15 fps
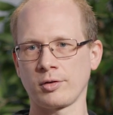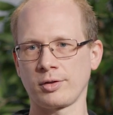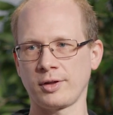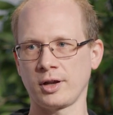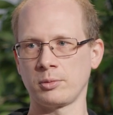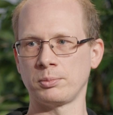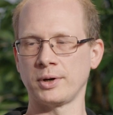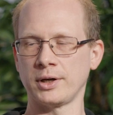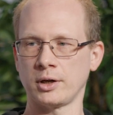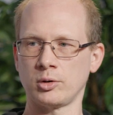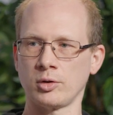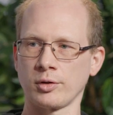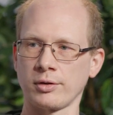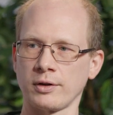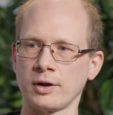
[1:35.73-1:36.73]
set by
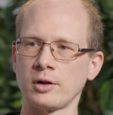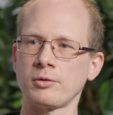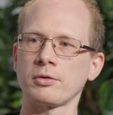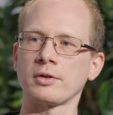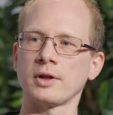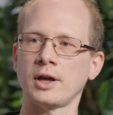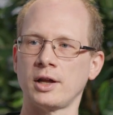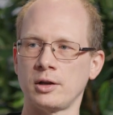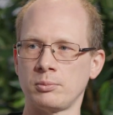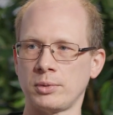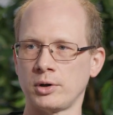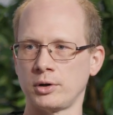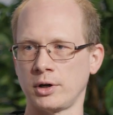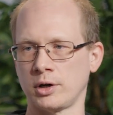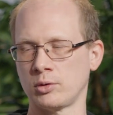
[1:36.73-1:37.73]
ourselves and
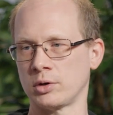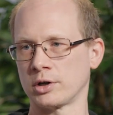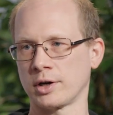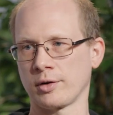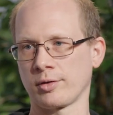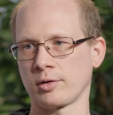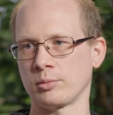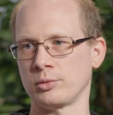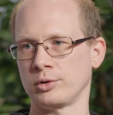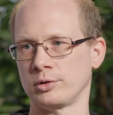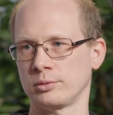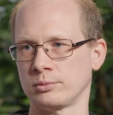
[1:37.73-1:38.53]
by our customer.